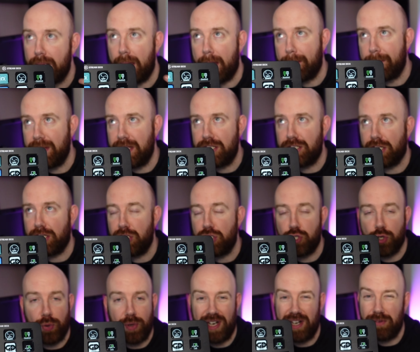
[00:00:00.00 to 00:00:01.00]
immediately
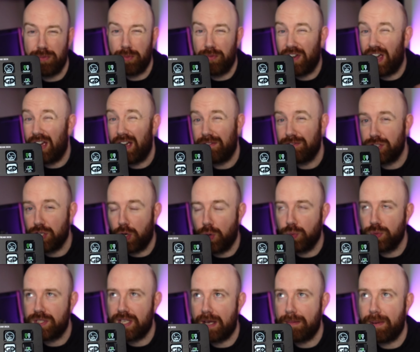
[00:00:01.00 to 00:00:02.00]
join it without having to
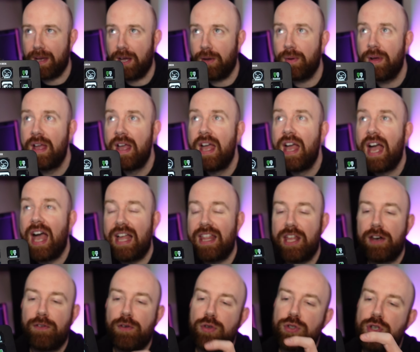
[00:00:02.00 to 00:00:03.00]
Alt-Tab out. And
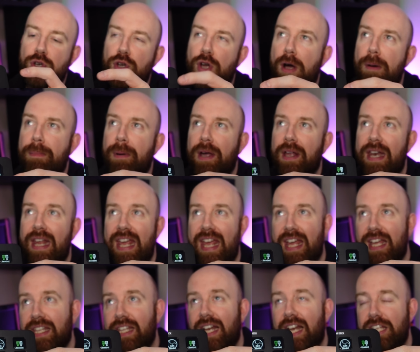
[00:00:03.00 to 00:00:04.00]
then I've also got a button
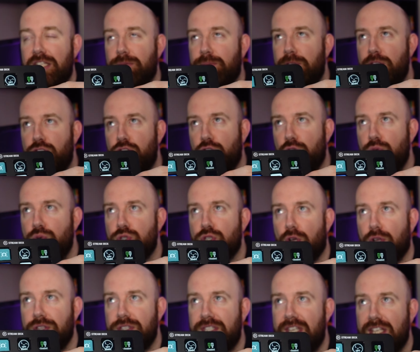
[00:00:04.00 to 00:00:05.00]
here that lets me choose
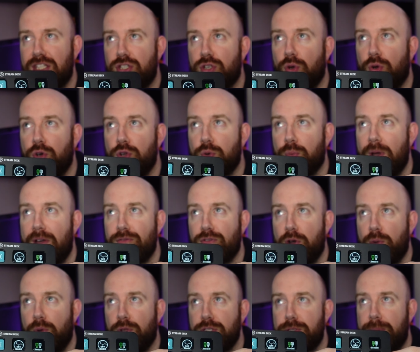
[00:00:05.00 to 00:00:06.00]
on Discord whether I
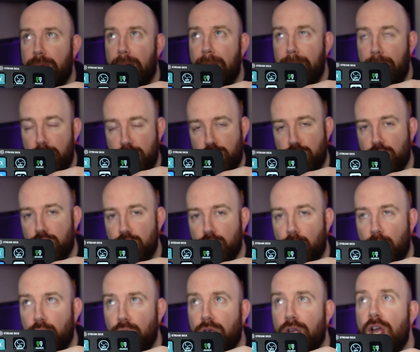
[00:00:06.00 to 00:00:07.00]
want to be on push to
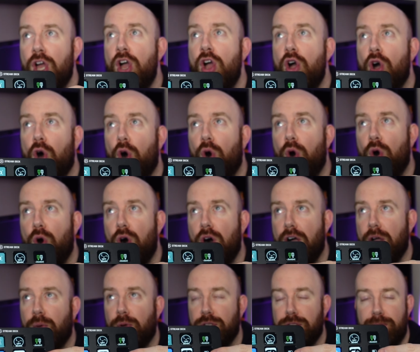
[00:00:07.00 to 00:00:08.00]
talk or
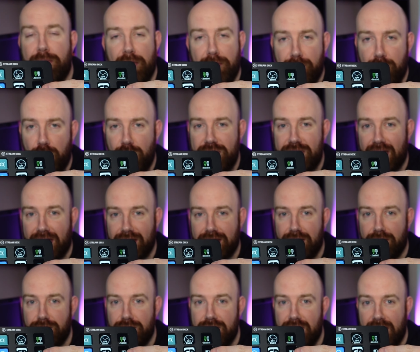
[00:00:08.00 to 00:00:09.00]
I want to be on voice
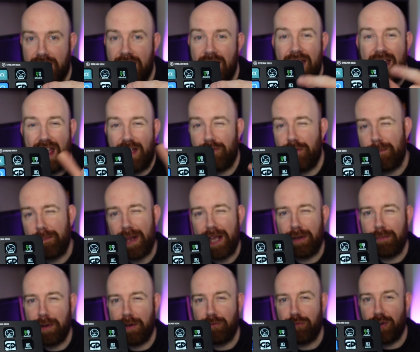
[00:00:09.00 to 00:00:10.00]
activity. If I'm
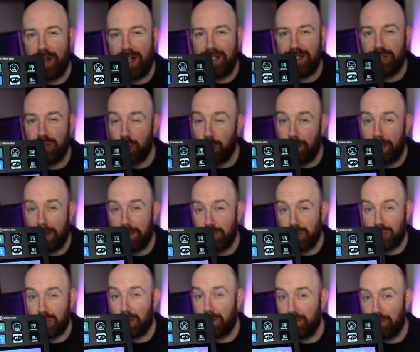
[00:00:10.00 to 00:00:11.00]
playing my friends, normally I'm
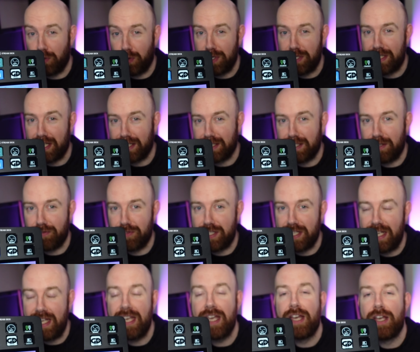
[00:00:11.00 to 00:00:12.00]
just on voice
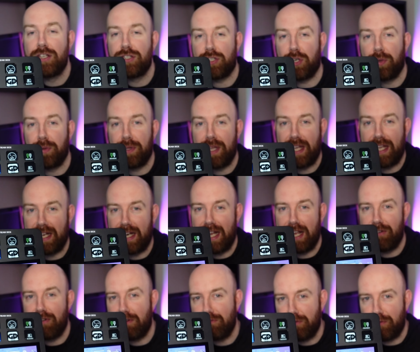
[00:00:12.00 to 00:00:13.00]
activity, so they can
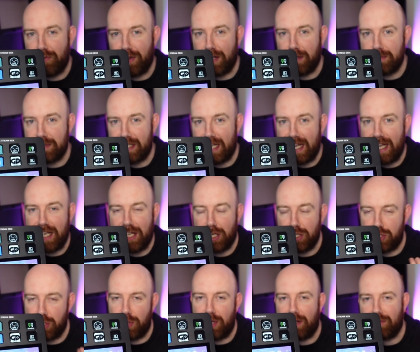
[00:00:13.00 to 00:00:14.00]
hear everything I'm saying and I
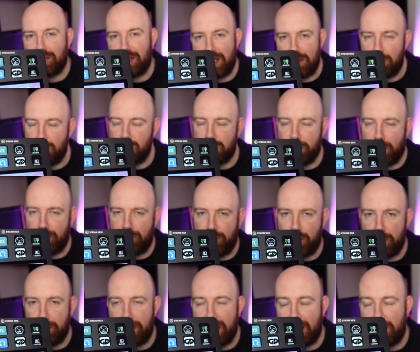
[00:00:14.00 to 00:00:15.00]
don't have to keep using my
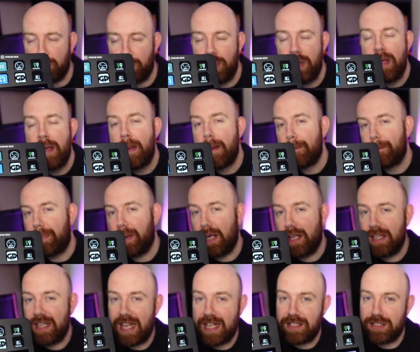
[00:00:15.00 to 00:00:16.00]
foot pedal.
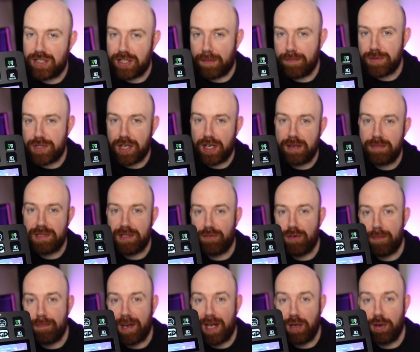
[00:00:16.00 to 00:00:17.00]
But then sometimes if
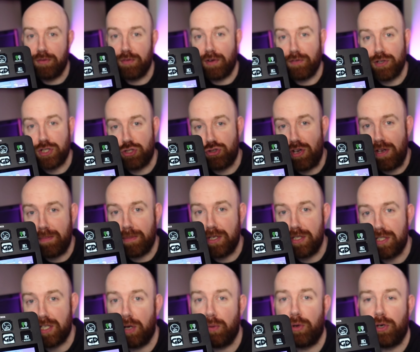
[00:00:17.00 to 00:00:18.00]
I'm playing with other
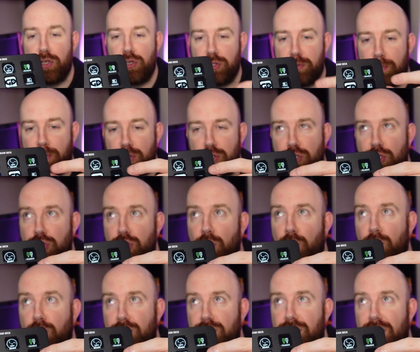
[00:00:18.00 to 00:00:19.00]
streamers, I want to use push to
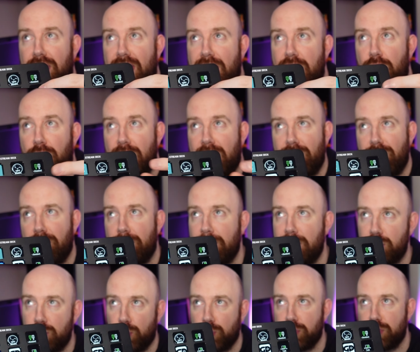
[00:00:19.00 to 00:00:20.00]
talk so they're not hearing me
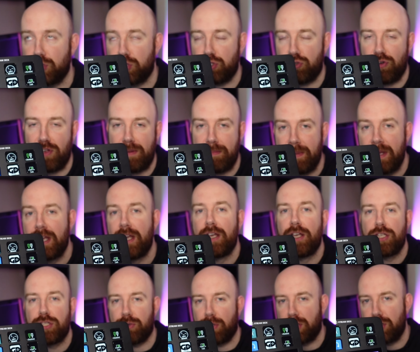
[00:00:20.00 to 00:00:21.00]
talk to stream,
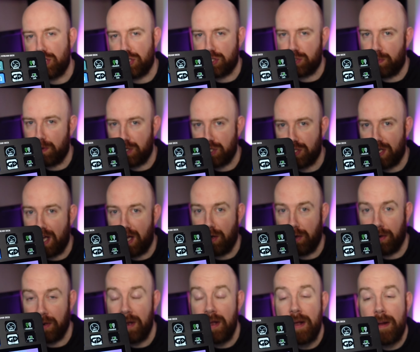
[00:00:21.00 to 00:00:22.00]
so I can just switch that
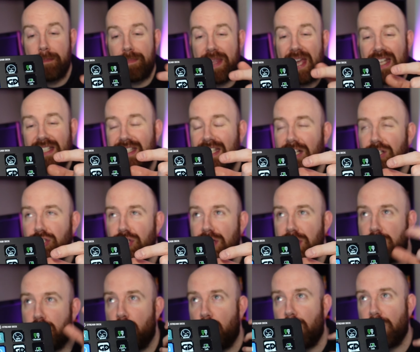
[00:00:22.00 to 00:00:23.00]
on. That's actually
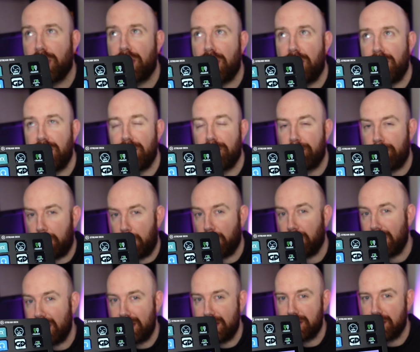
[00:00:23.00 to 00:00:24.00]
not a kind of
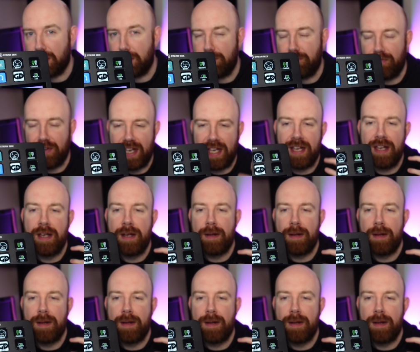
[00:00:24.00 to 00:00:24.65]
plug-in type thing.